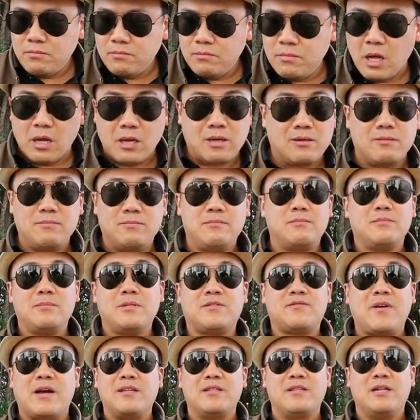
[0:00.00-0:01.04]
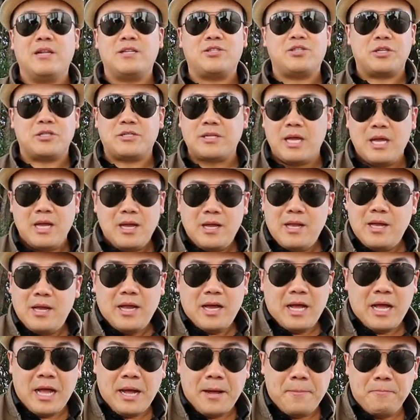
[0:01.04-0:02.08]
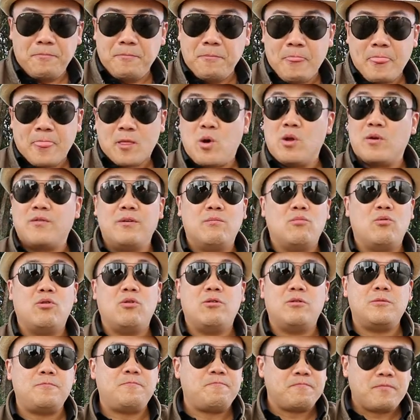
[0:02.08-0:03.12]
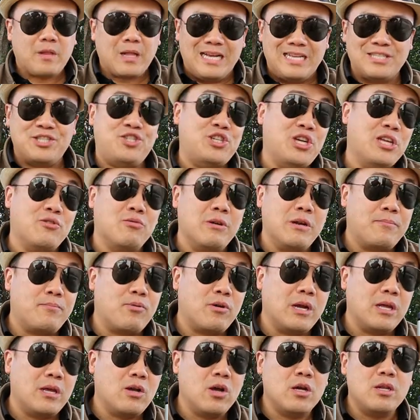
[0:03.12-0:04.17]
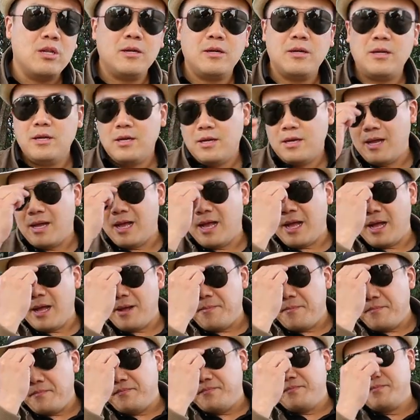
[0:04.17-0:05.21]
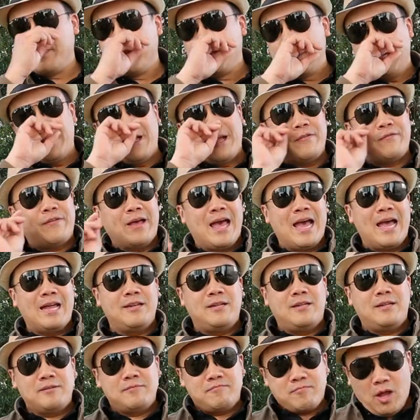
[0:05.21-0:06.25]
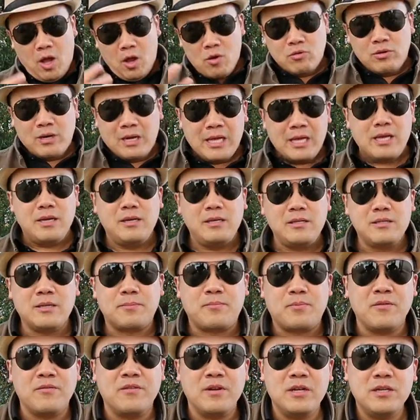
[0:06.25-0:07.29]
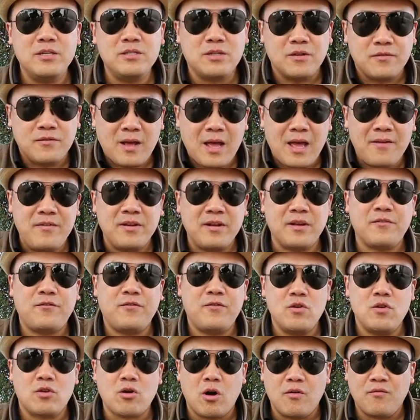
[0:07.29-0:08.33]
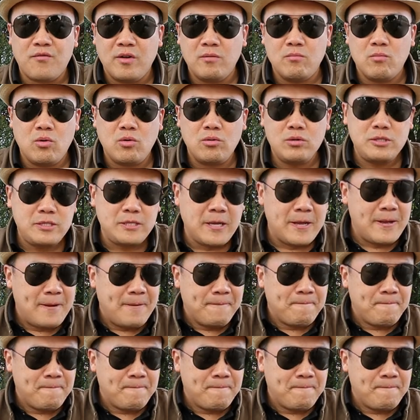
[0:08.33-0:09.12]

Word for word: look, it's fucking delicious. Um, Convalmore is generally pretty good. Um, I've had only the privilege of having a few Convalmores,